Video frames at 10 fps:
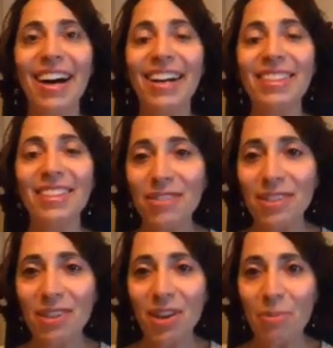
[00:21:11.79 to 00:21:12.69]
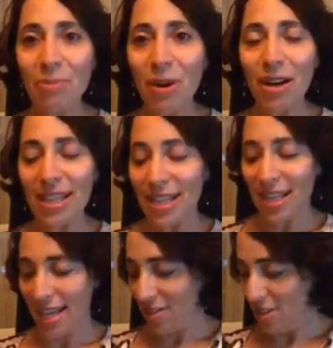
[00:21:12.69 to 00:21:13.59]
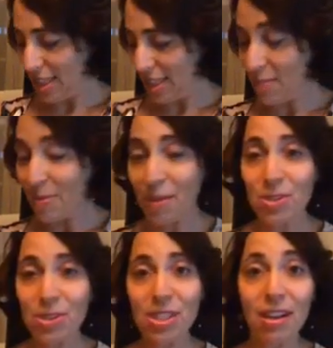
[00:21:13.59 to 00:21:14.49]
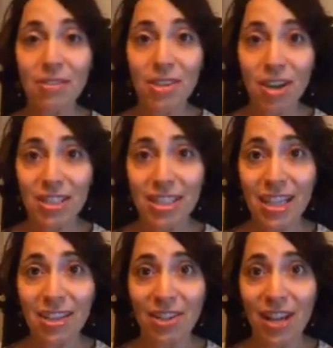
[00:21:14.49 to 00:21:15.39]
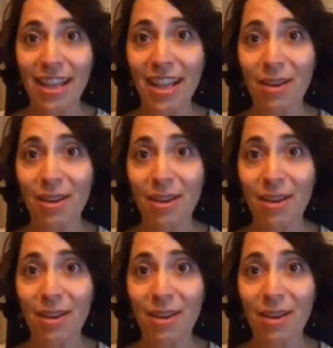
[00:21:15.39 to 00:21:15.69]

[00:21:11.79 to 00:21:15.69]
I love the little heart party at the end. She's sleeping, but she loved the hearts the other day.